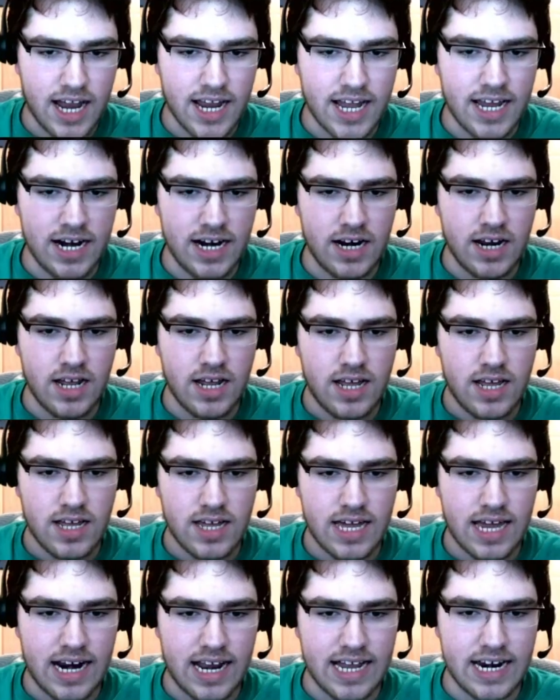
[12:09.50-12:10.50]
get a
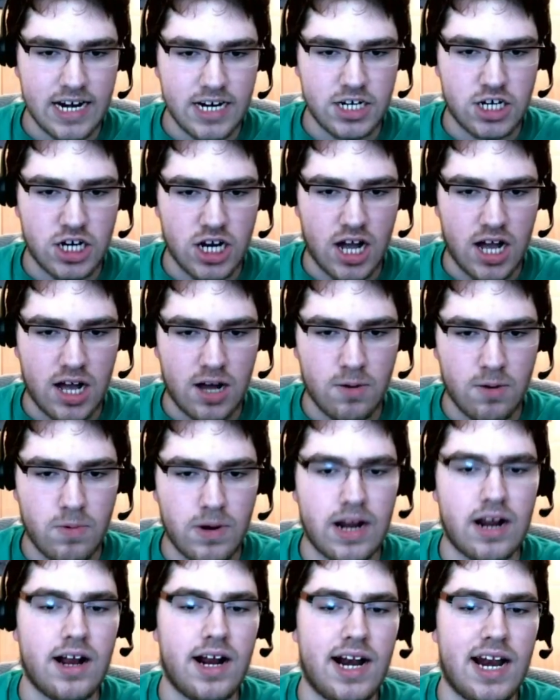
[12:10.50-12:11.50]
can I get a job
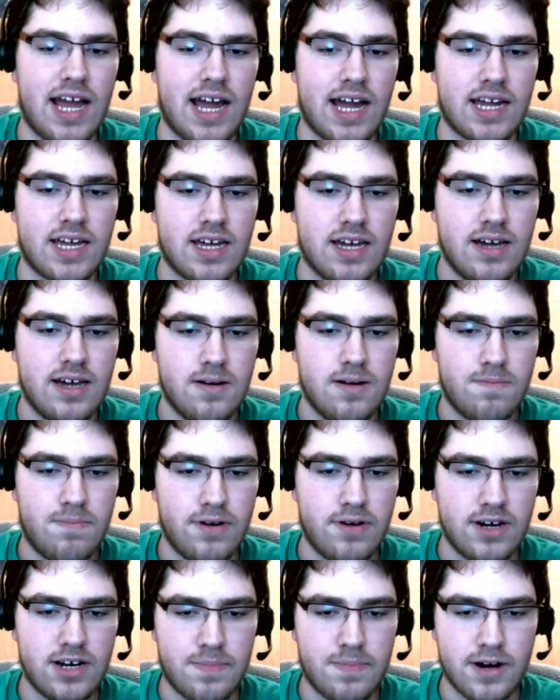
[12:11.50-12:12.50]
where I, like
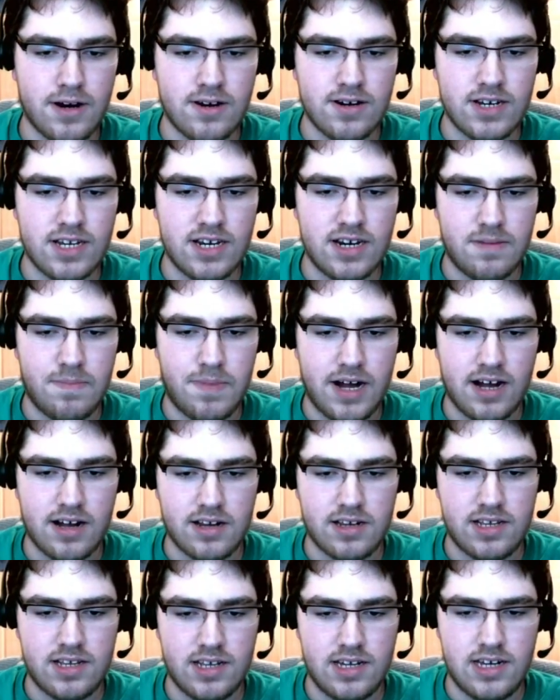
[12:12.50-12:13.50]
put the burgers in the
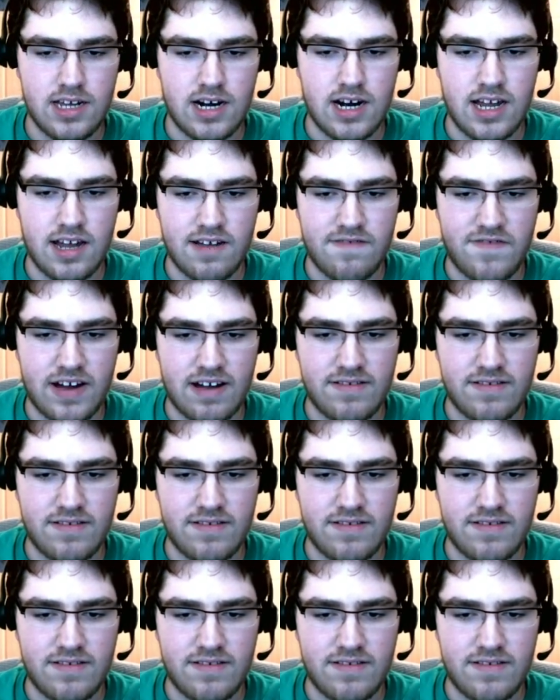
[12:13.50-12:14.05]
box and get like five